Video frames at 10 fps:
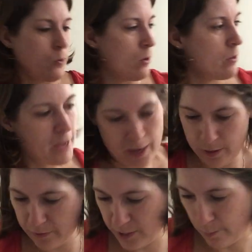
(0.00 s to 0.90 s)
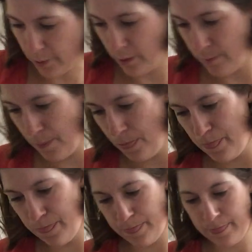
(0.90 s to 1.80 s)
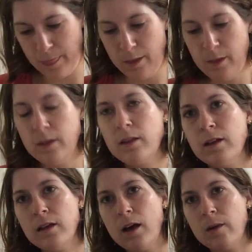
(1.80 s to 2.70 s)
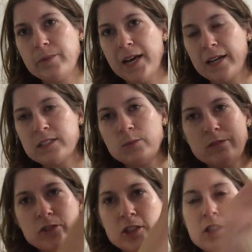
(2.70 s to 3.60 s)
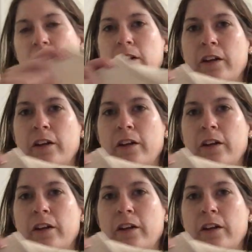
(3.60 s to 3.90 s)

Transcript: for the end of summer. Up next, we've just got